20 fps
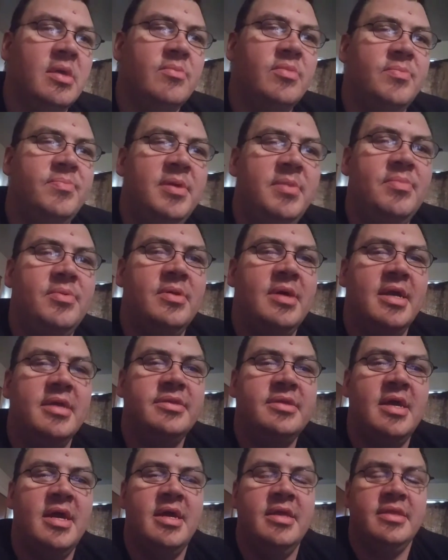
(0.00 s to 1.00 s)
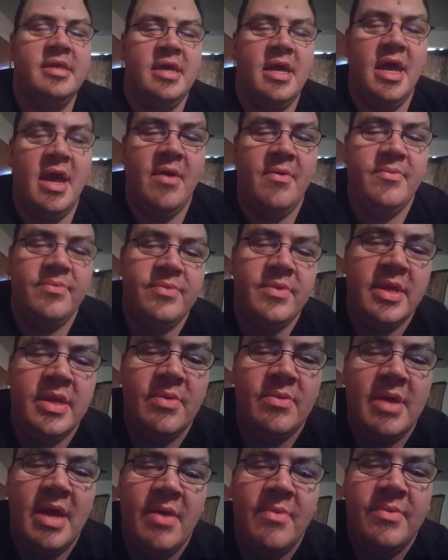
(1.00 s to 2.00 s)
But people like that, they have they
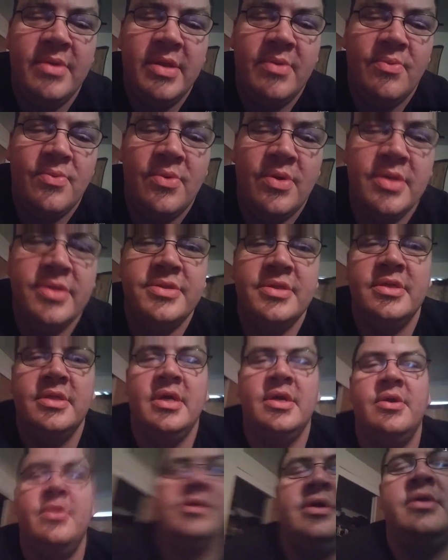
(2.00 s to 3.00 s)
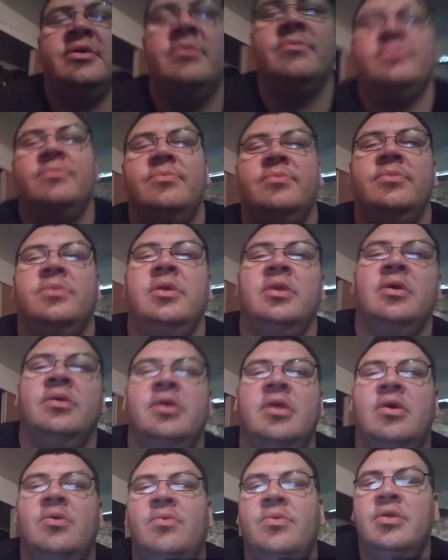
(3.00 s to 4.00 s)
don't have any want to learn in them. You know,
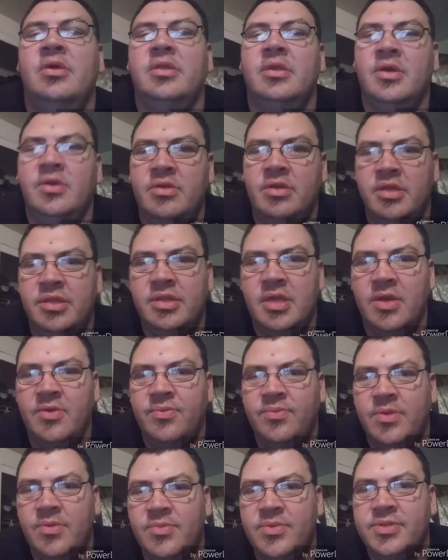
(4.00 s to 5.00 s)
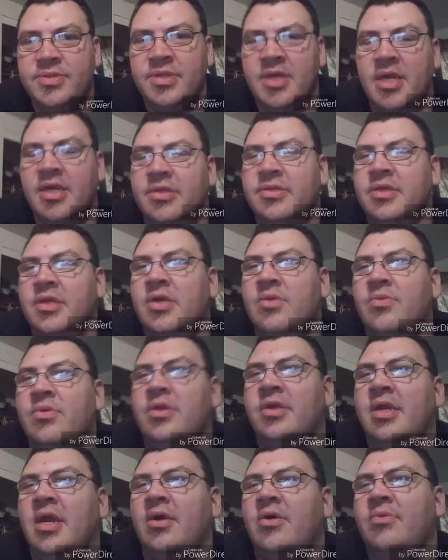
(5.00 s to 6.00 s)
they don't want to learn anything from their mistakes. They don't
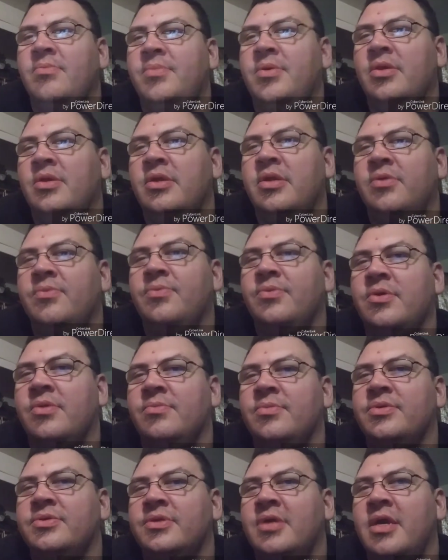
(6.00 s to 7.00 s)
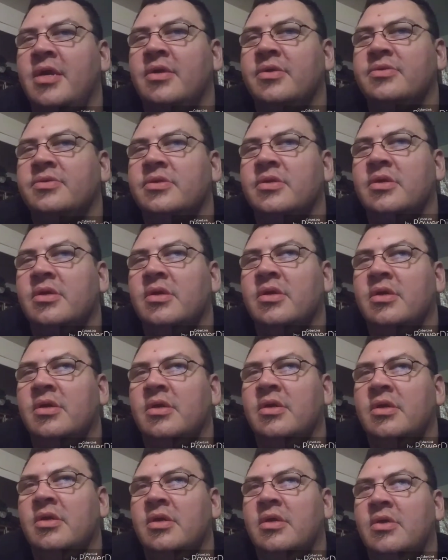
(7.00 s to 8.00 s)
want accountability for their mistakes.
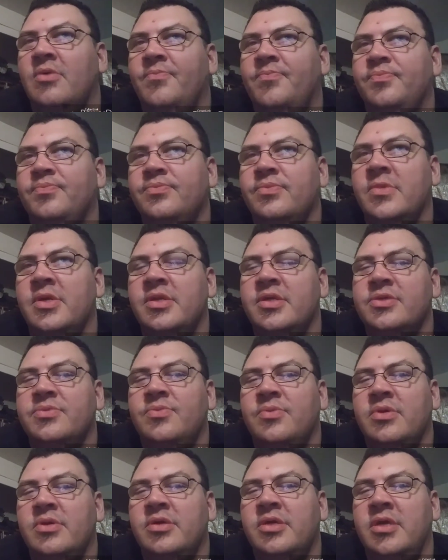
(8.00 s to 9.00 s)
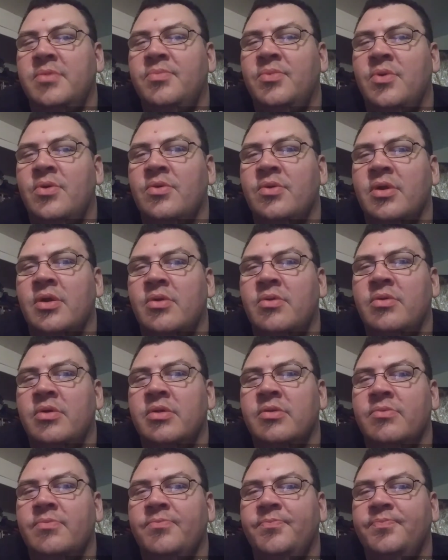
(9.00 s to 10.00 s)
They just want to keep on
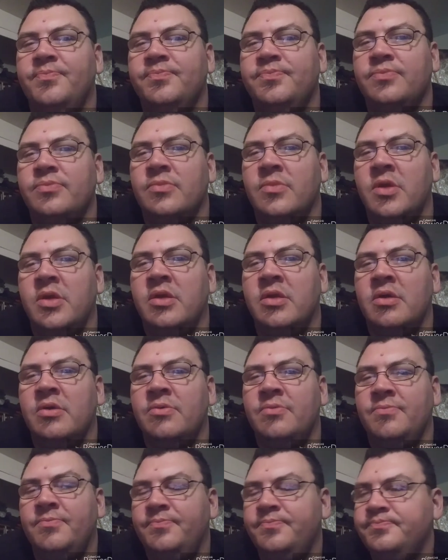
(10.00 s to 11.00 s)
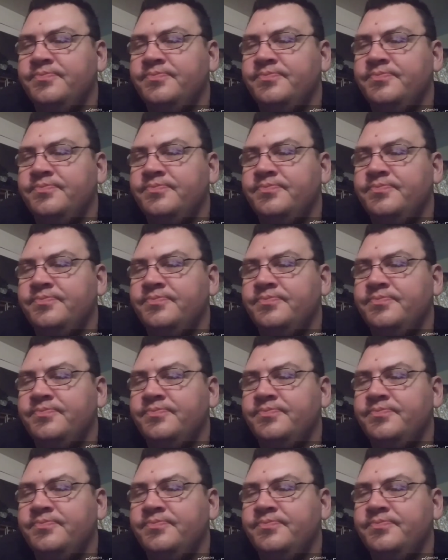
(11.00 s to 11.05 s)
going. You know,